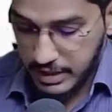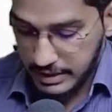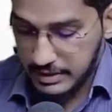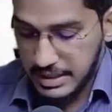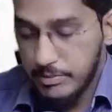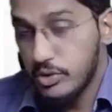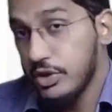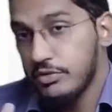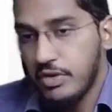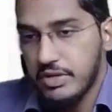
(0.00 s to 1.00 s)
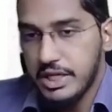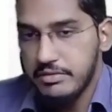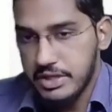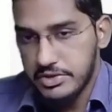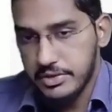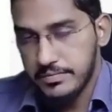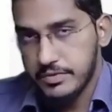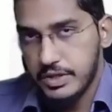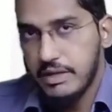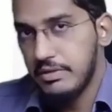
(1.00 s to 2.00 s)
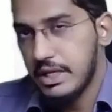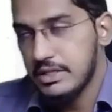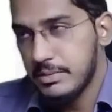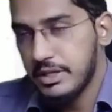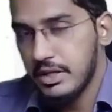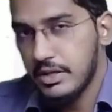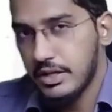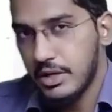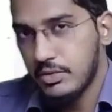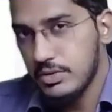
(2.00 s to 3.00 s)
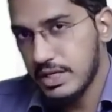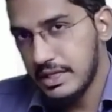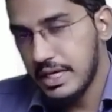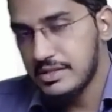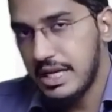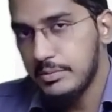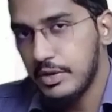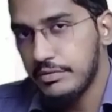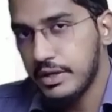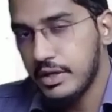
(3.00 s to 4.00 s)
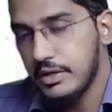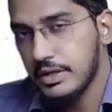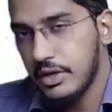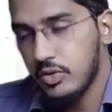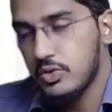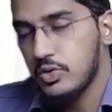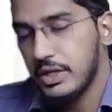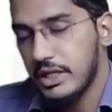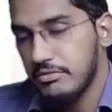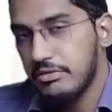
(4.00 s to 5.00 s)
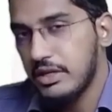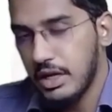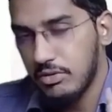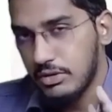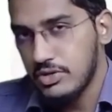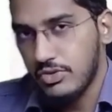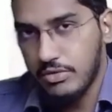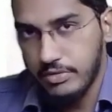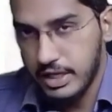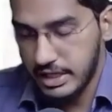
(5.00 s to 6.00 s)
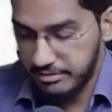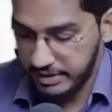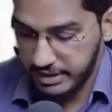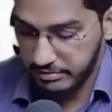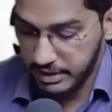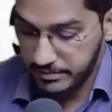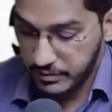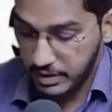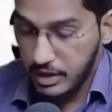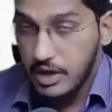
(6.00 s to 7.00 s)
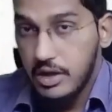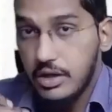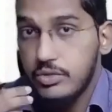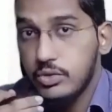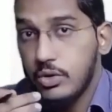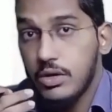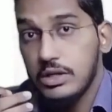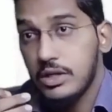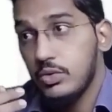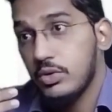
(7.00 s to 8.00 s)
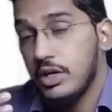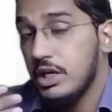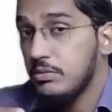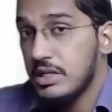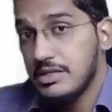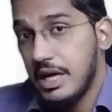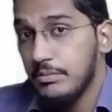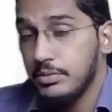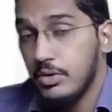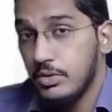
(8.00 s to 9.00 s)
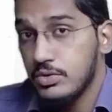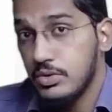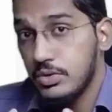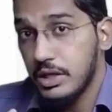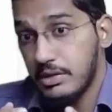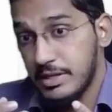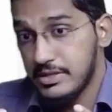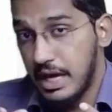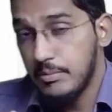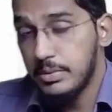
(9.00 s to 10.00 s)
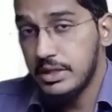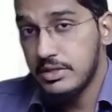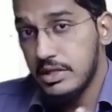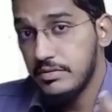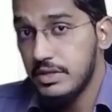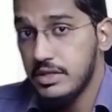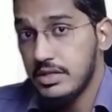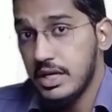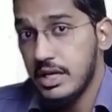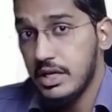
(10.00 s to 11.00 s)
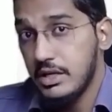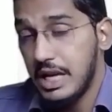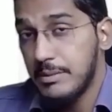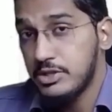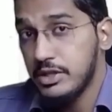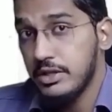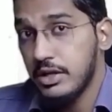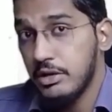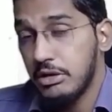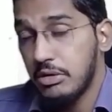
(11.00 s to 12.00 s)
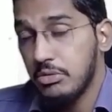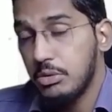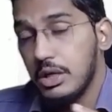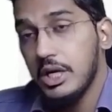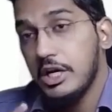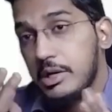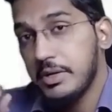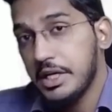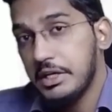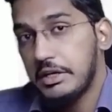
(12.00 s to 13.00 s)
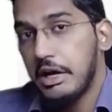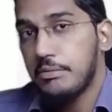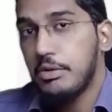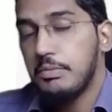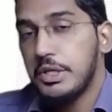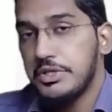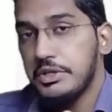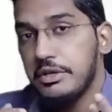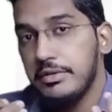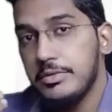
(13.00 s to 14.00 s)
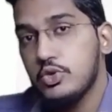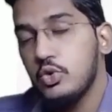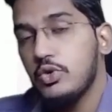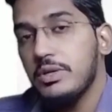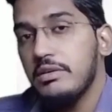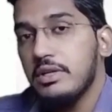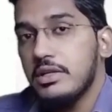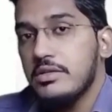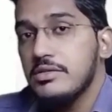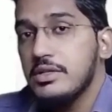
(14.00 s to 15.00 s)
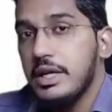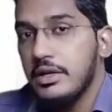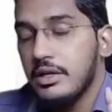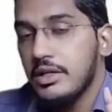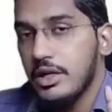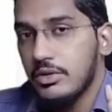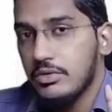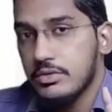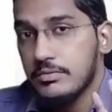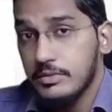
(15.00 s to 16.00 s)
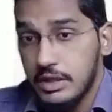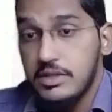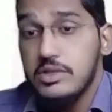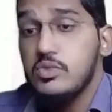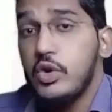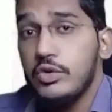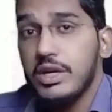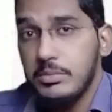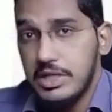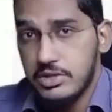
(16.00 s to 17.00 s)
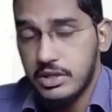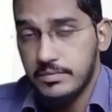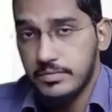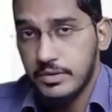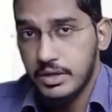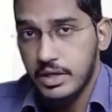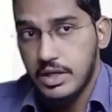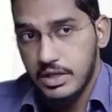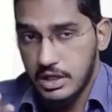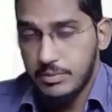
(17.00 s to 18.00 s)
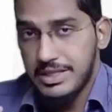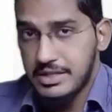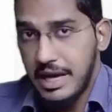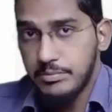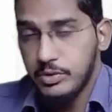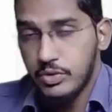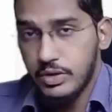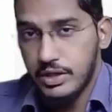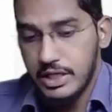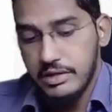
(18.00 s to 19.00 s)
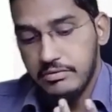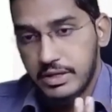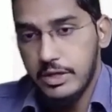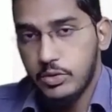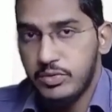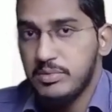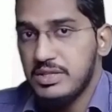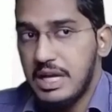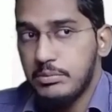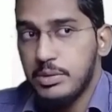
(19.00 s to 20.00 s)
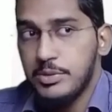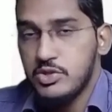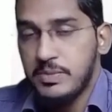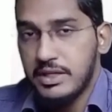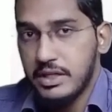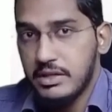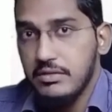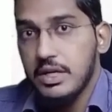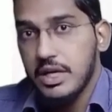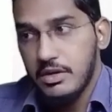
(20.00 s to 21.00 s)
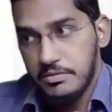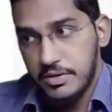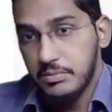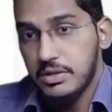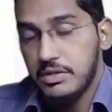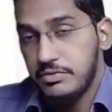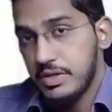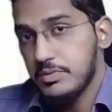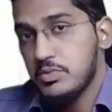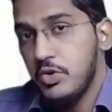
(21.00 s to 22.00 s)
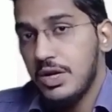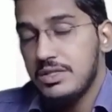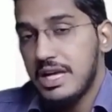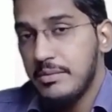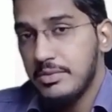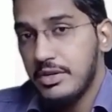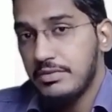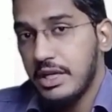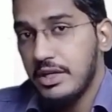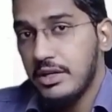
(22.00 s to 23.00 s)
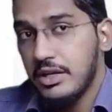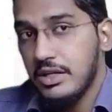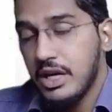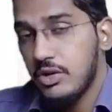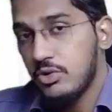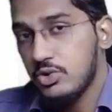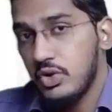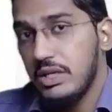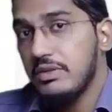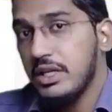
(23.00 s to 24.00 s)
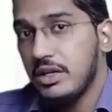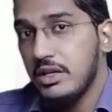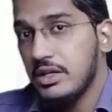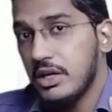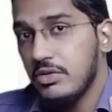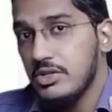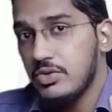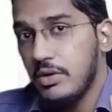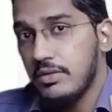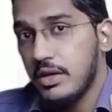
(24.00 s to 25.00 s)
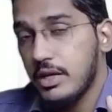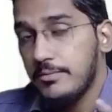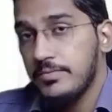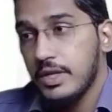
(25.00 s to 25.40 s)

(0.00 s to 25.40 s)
In that sample only you found a deviation. You have taken some internal controls. In that sample of internal controls only, one control is not working effectively. Now you thought that, okay, in my sample also, in my sample itself, if there is a lapse in internal control, in my entire population, there will be so many weaknesses in the internal controls. This is what you are imagining. In my sample only, when I look from the sample perspective, from small sample of 10 internal controls only, one internal control is not working.